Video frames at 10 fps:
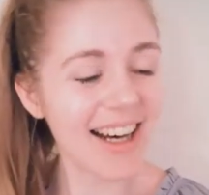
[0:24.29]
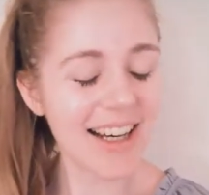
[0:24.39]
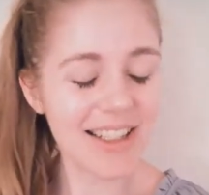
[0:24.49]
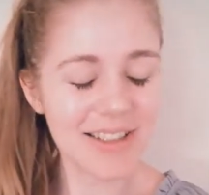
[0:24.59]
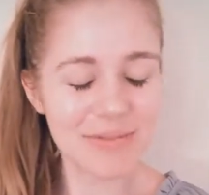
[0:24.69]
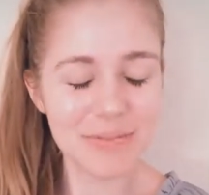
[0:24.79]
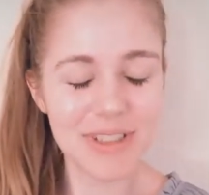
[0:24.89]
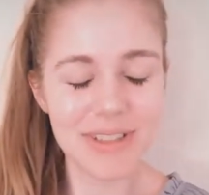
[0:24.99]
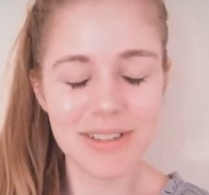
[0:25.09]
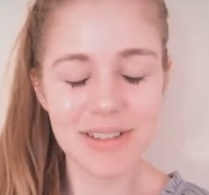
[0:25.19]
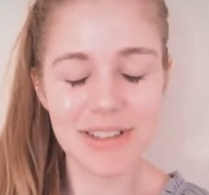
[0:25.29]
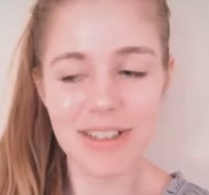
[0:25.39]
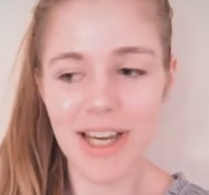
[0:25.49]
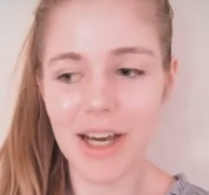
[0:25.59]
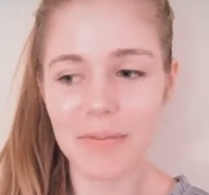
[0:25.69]
But
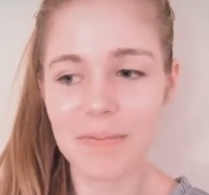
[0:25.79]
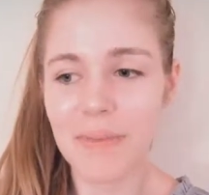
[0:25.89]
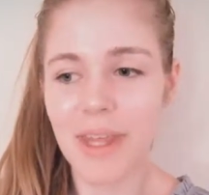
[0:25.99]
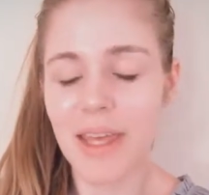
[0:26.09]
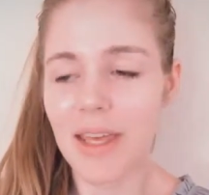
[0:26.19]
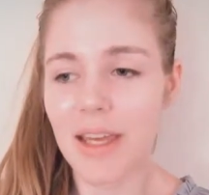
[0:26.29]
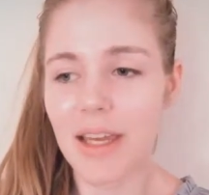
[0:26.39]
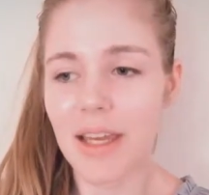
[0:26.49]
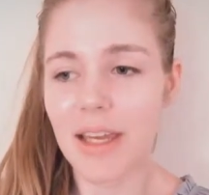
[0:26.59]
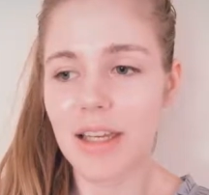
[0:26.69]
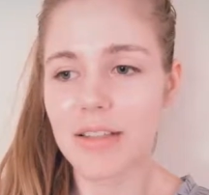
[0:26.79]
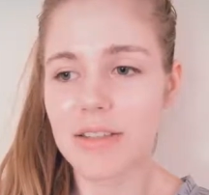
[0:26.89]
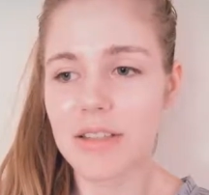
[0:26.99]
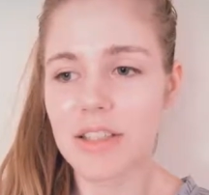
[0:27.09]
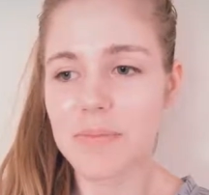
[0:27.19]
yeah.
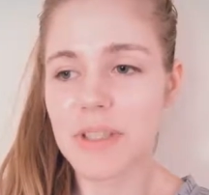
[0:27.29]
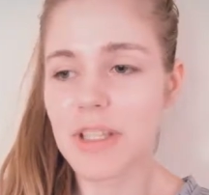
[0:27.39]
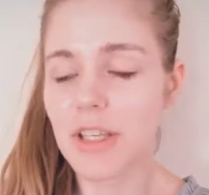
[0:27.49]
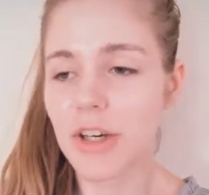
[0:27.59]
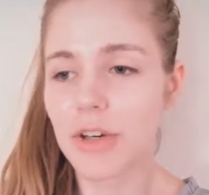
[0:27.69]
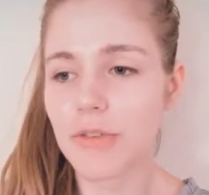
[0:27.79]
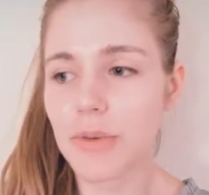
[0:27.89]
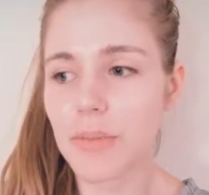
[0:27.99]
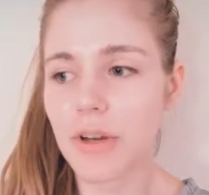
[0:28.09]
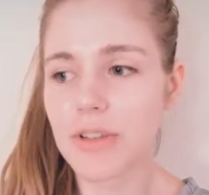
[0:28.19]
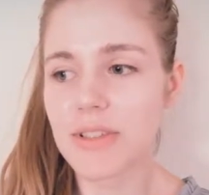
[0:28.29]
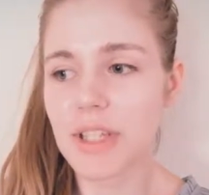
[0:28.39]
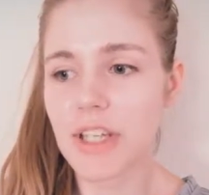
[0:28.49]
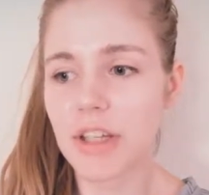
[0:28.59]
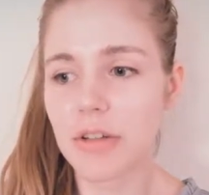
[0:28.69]
And speaking of
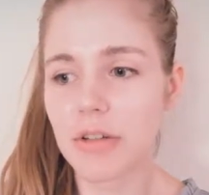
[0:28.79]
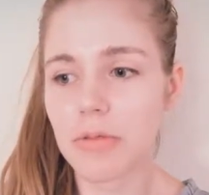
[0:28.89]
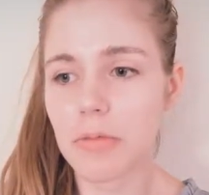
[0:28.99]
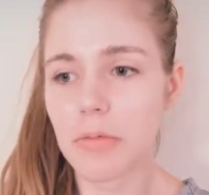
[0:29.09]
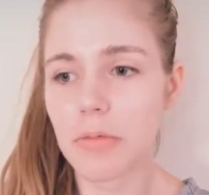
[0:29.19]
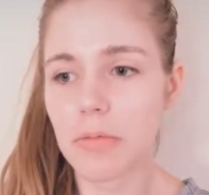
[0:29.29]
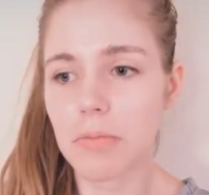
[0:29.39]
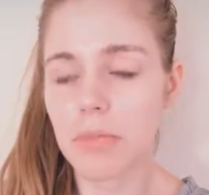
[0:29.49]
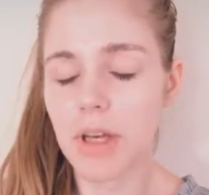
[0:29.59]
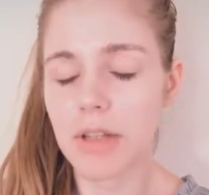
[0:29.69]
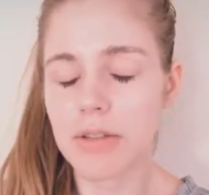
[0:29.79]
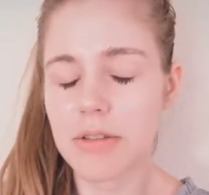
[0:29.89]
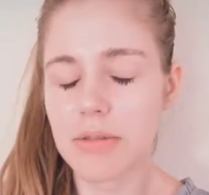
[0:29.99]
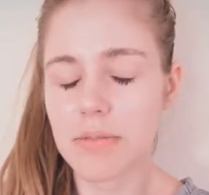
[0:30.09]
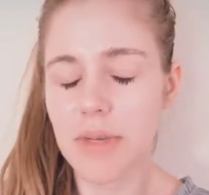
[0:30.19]
embarrassing
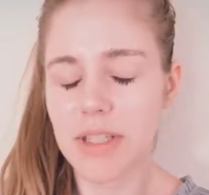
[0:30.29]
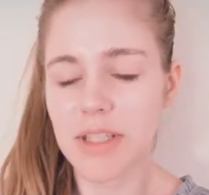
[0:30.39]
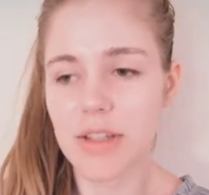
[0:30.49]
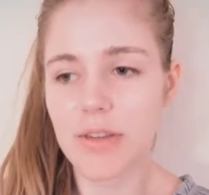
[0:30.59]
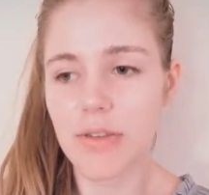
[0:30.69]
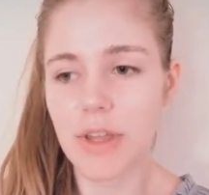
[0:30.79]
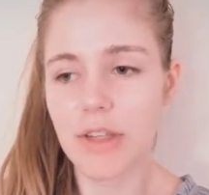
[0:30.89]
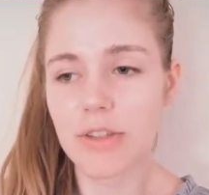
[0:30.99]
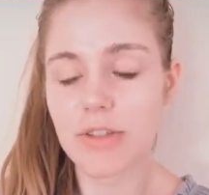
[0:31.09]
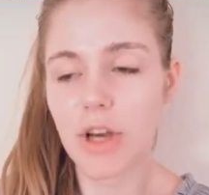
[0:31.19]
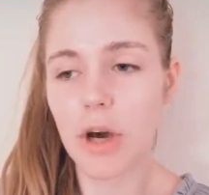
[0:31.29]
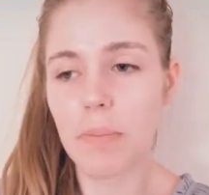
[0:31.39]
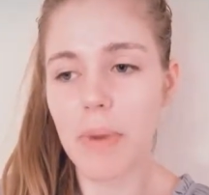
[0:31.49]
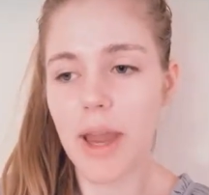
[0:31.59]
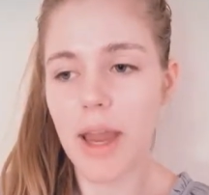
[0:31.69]
and messing things
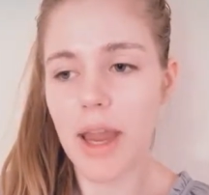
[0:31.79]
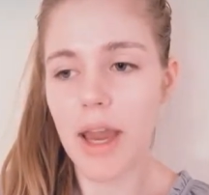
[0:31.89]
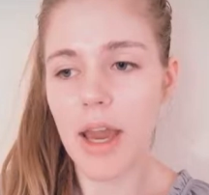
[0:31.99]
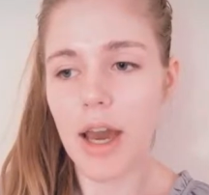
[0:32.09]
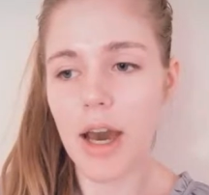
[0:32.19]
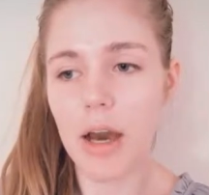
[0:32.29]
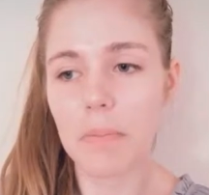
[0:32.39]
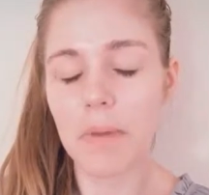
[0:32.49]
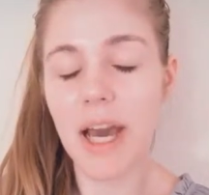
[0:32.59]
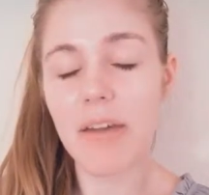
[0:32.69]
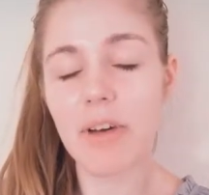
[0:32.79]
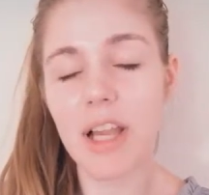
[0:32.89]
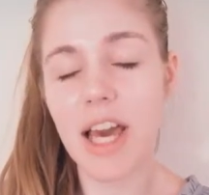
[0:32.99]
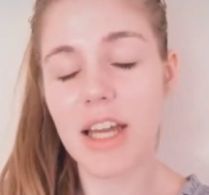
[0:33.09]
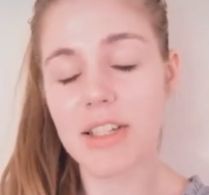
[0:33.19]
up, I have a
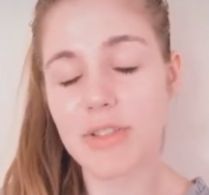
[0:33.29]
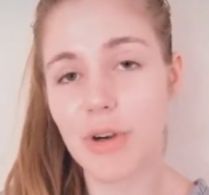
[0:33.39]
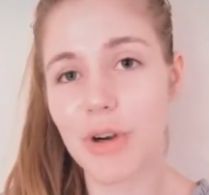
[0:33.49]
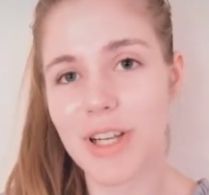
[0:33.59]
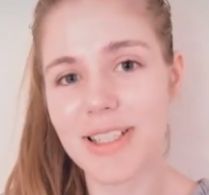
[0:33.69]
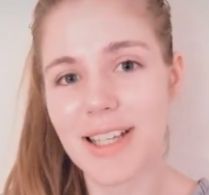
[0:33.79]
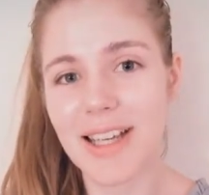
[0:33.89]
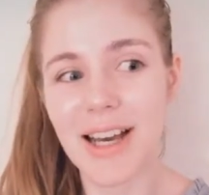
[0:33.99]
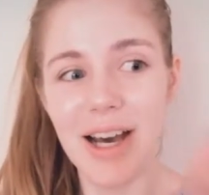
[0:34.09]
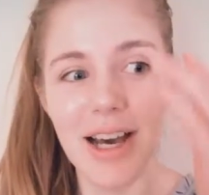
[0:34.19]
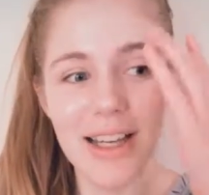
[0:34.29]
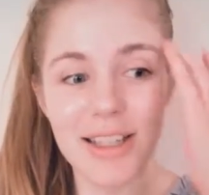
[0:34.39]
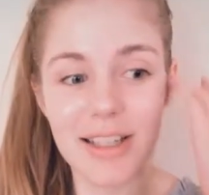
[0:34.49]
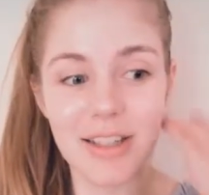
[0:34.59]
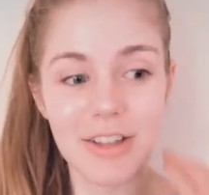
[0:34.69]
lot of stories
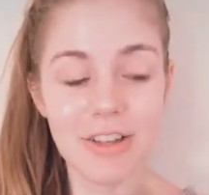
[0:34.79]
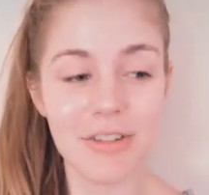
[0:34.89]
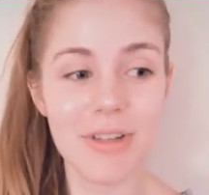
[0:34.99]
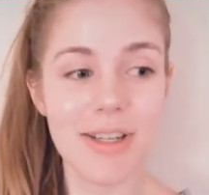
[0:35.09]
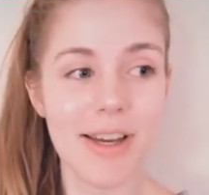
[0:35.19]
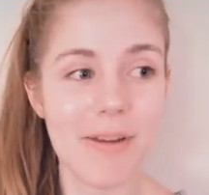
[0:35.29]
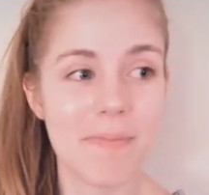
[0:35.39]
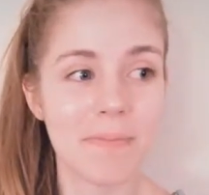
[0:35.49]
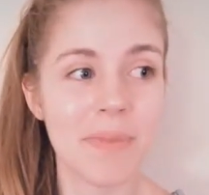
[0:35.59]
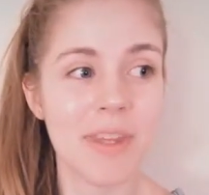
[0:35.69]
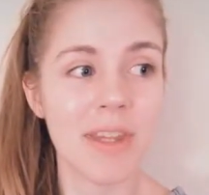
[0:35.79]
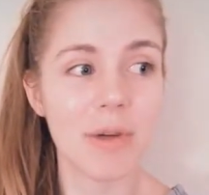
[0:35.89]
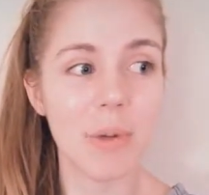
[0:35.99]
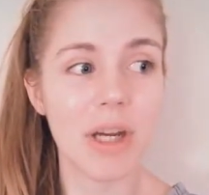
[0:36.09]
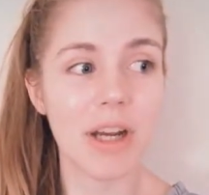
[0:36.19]
in Korea
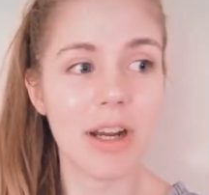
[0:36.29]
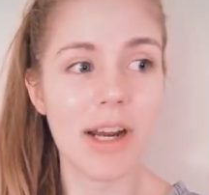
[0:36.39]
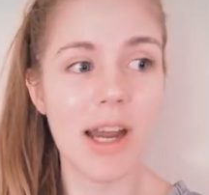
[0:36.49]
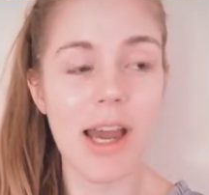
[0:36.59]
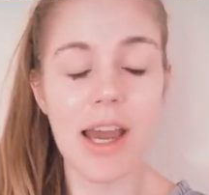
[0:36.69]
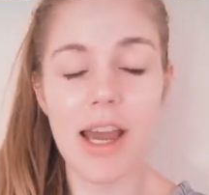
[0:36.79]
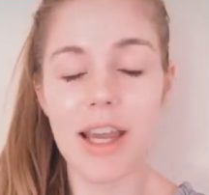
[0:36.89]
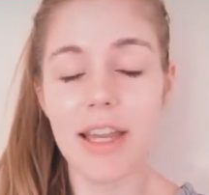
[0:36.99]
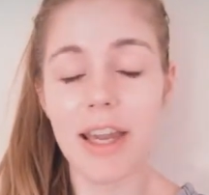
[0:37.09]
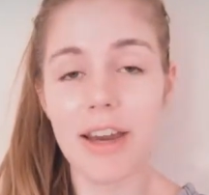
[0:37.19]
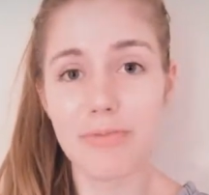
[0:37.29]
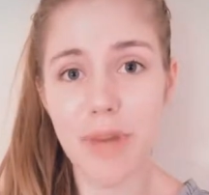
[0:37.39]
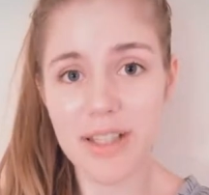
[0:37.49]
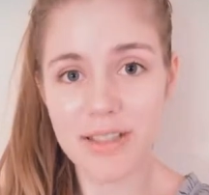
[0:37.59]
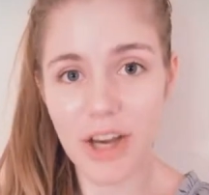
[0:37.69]
where I have
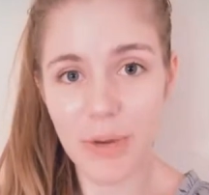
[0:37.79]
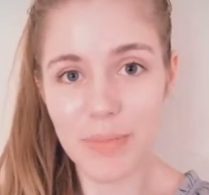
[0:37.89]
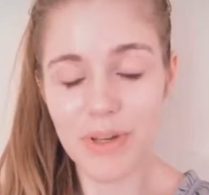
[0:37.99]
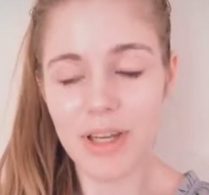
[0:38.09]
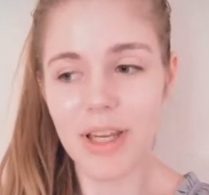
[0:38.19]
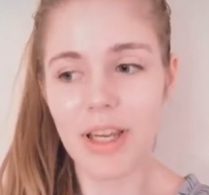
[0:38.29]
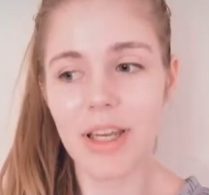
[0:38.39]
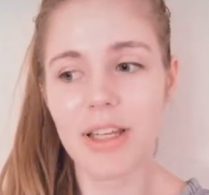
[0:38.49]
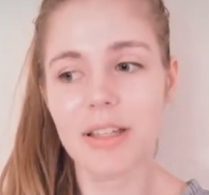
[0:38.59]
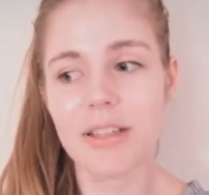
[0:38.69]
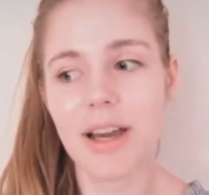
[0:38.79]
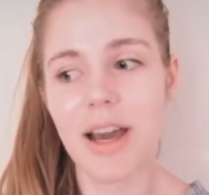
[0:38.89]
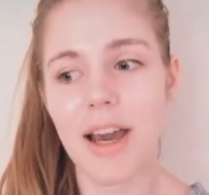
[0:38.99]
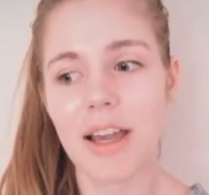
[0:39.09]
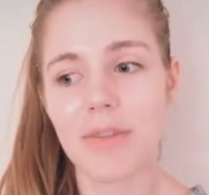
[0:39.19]
messed up and
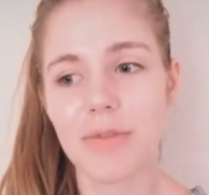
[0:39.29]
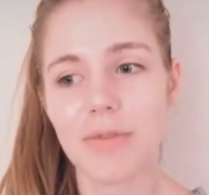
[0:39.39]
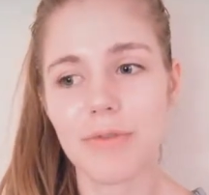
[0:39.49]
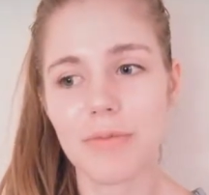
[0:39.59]
I've